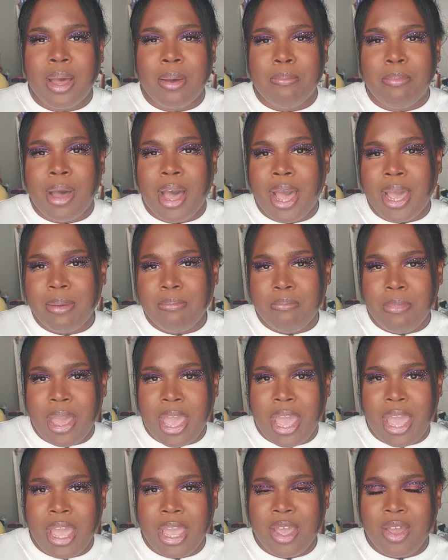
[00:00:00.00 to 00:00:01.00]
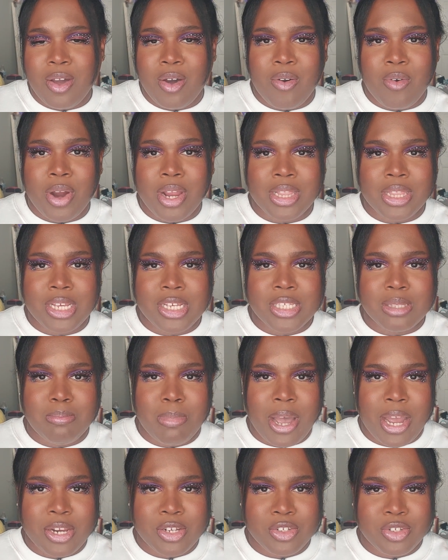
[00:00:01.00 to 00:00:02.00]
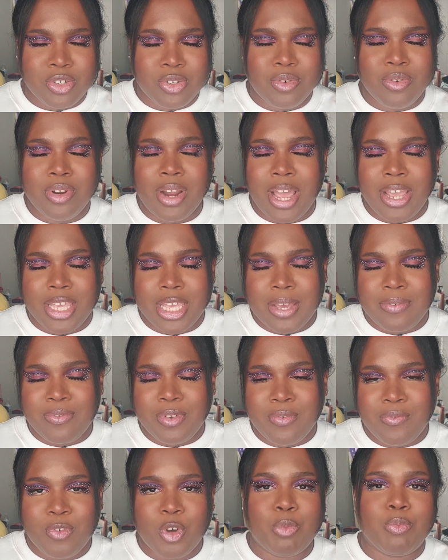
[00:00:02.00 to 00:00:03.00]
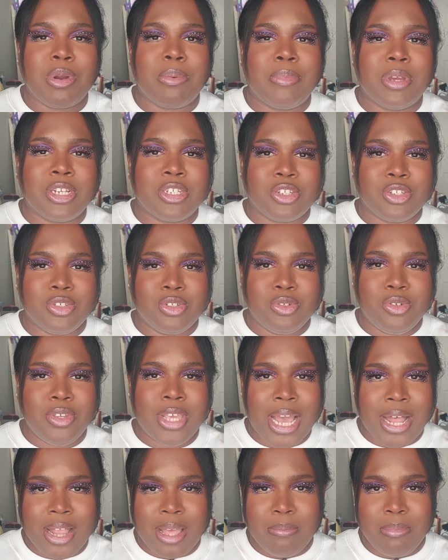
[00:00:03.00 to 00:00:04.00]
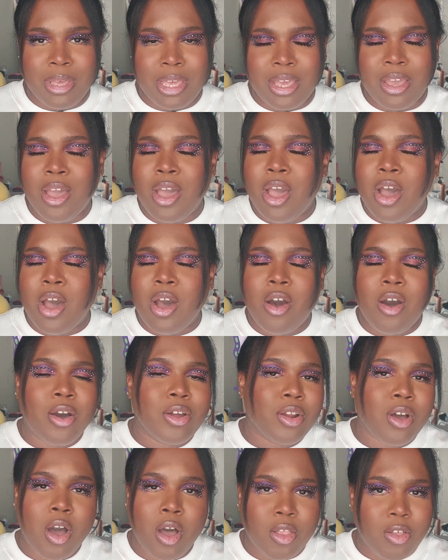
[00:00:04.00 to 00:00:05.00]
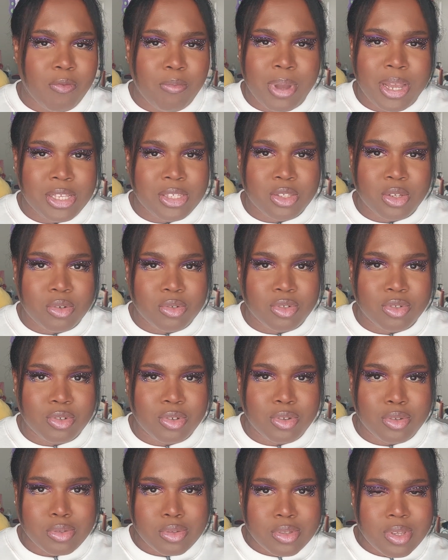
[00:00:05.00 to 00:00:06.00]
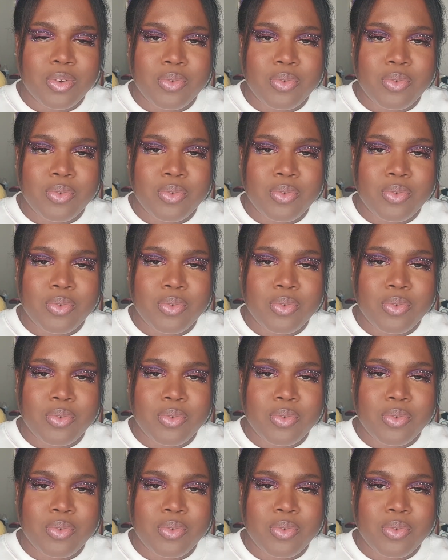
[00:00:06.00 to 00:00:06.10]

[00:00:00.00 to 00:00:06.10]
by May or at least by June, I give you full permission to yell at me on all of my socials.